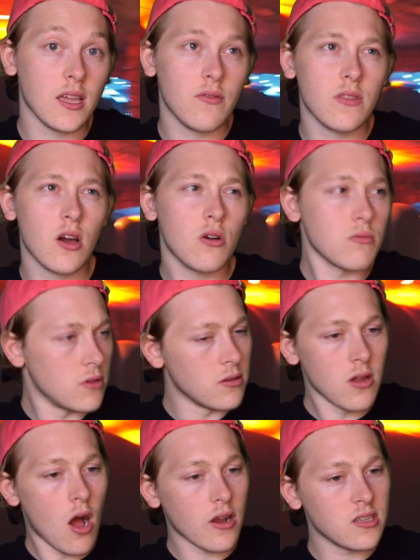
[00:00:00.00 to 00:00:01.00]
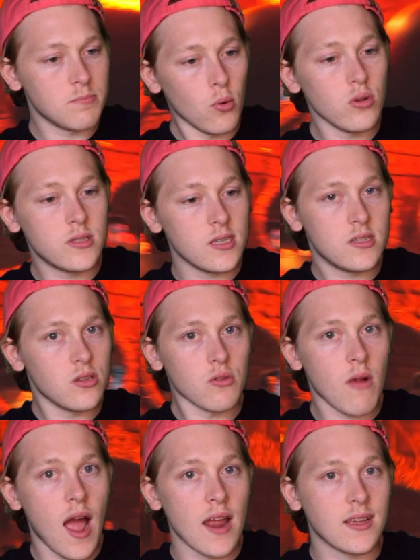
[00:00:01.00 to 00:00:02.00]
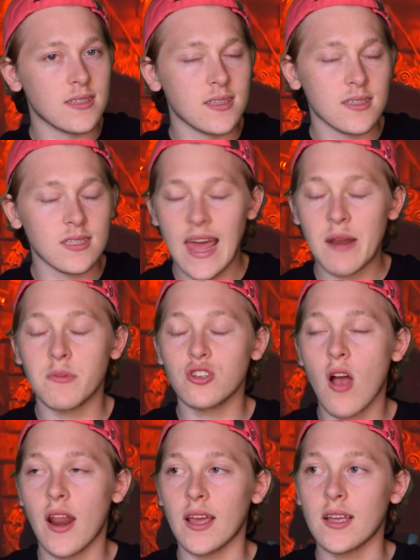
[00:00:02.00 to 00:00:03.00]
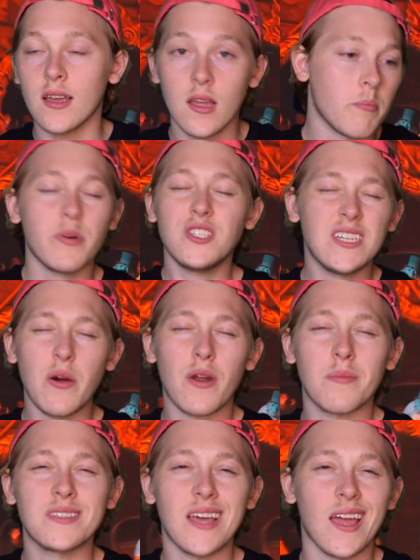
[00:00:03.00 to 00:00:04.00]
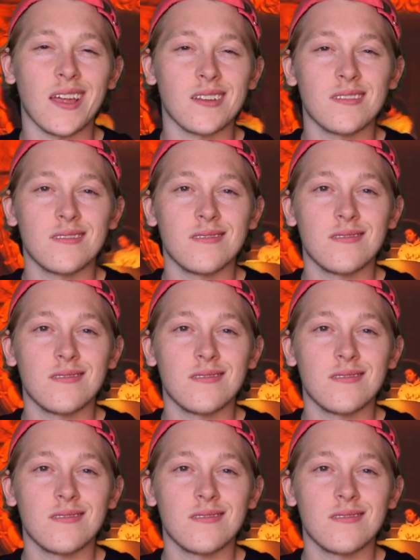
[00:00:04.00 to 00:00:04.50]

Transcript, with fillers: even though the dog is bolted to the ride because he's an animatronic. But you get what I'm saying.